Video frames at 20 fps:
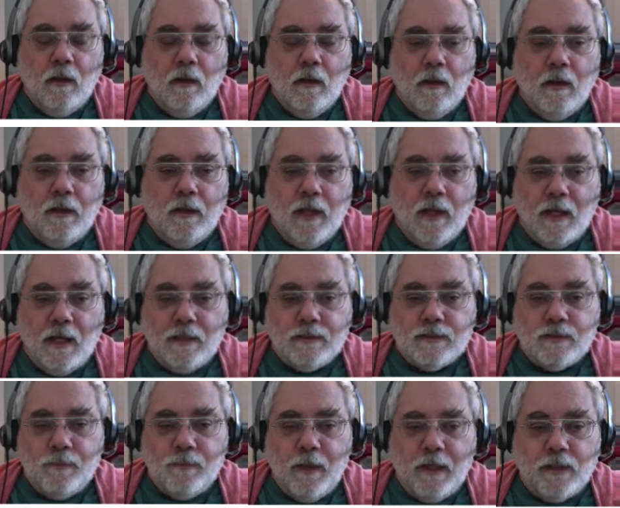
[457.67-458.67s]

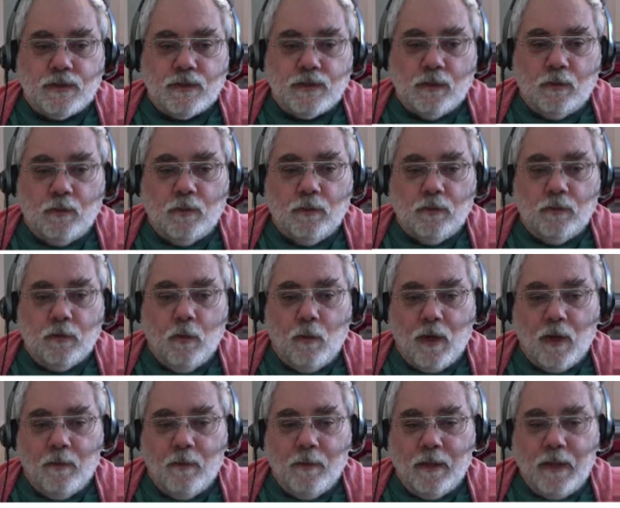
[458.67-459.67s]
Non-spatial
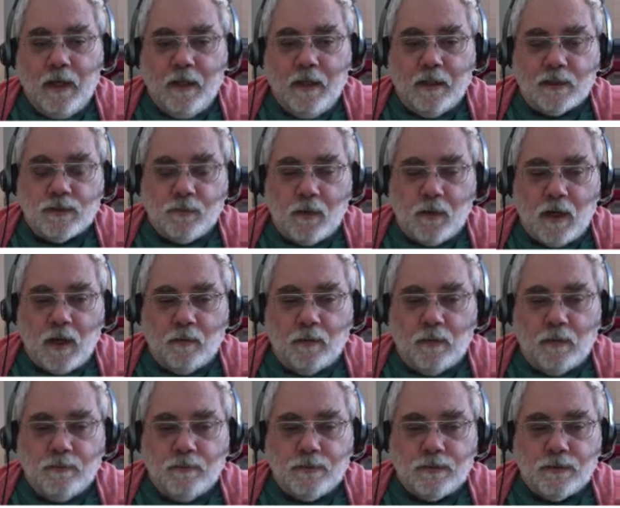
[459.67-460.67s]
quantum mechanics
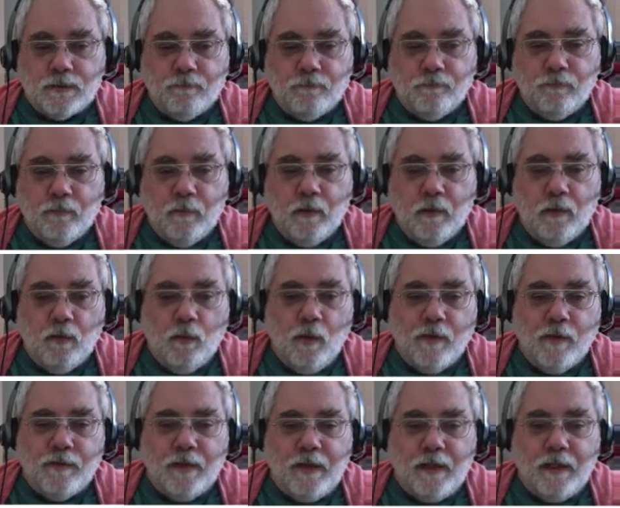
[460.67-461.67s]
problems
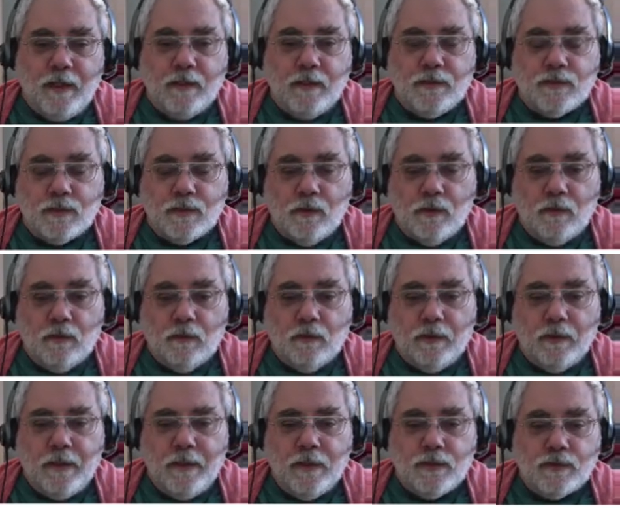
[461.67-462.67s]
with an internal
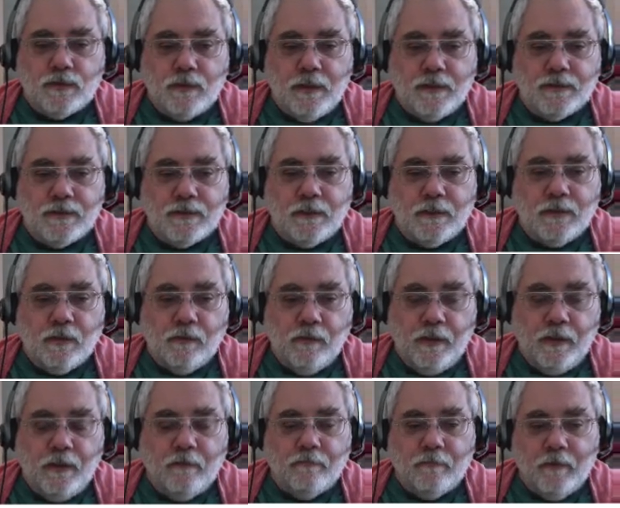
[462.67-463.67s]
intrinsic
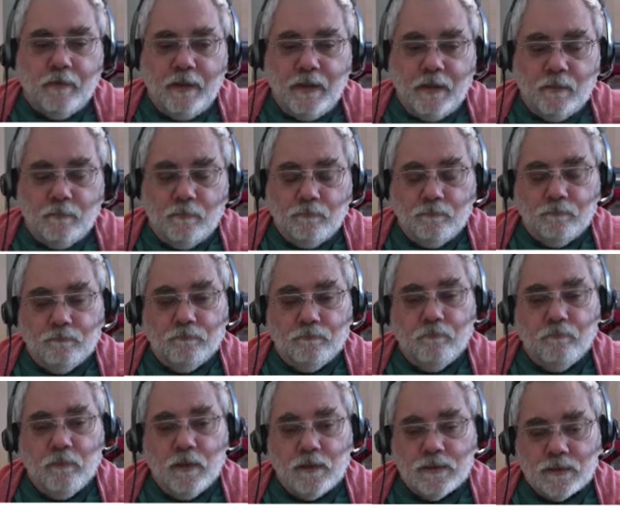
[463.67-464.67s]
degree of freedom,
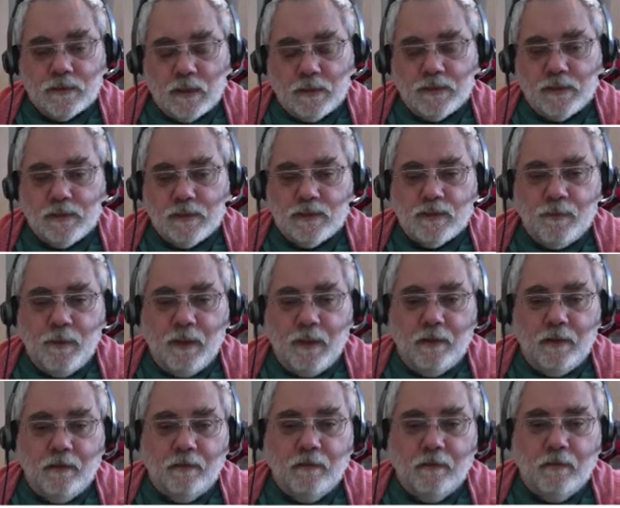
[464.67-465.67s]
such as
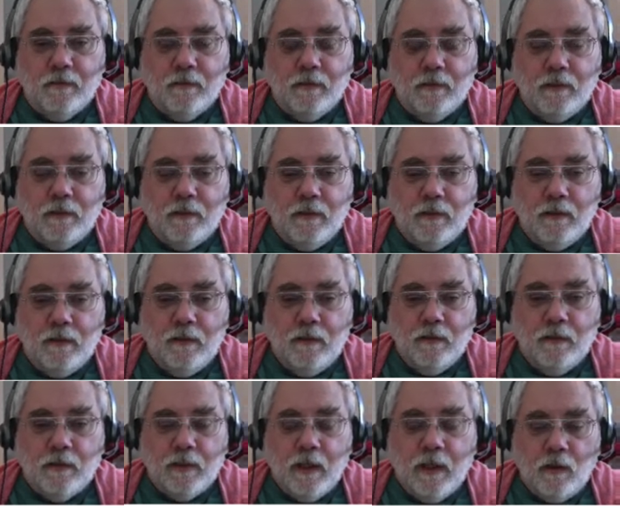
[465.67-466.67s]
spin,
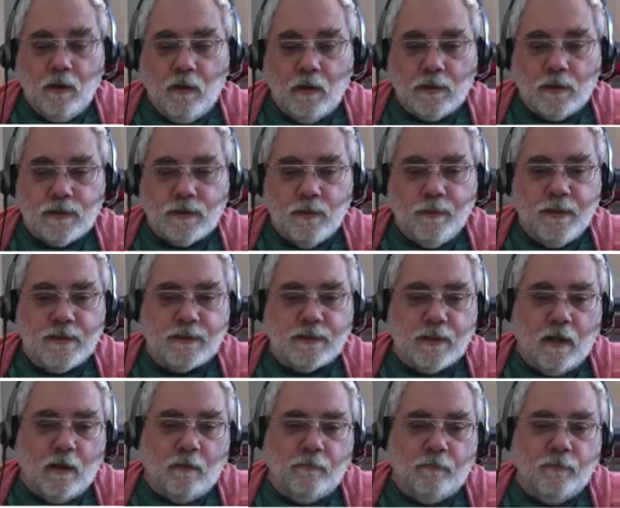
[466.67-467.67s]
can also be
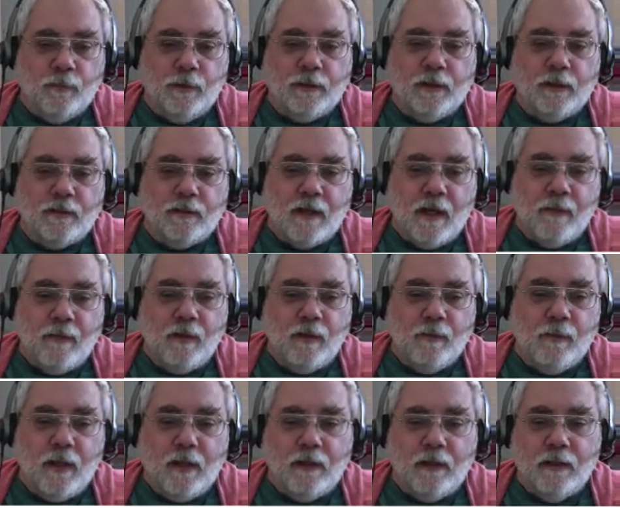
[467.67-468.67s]
solved with the
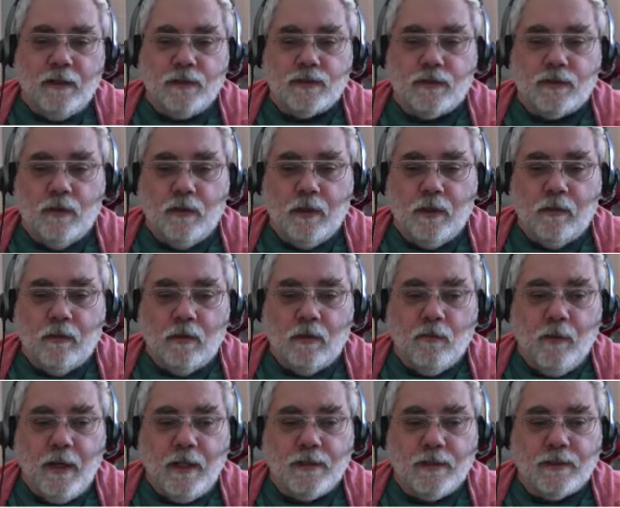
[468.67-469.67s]
time-dependent Schrodinger
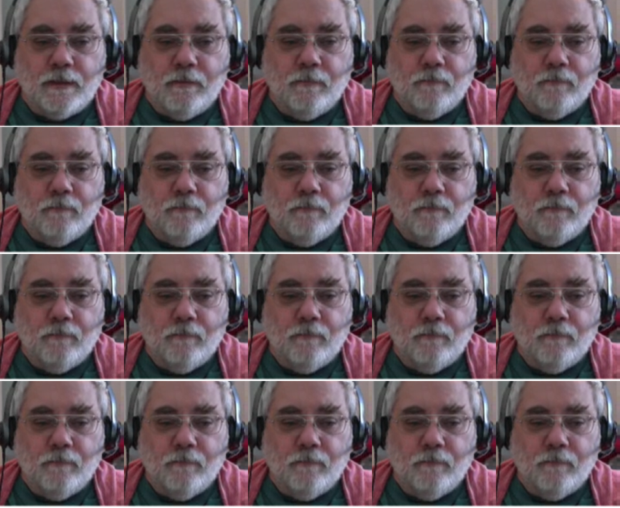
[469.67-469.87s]
equation.